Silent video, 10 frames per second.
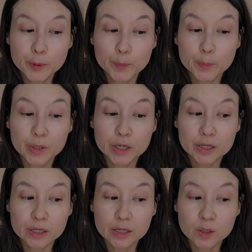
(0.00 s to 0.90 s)

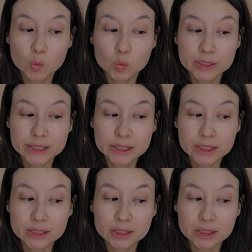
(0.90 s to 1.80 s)
but
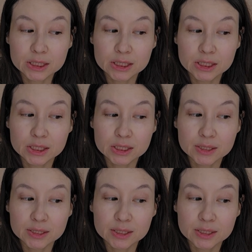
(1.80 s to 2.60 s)
we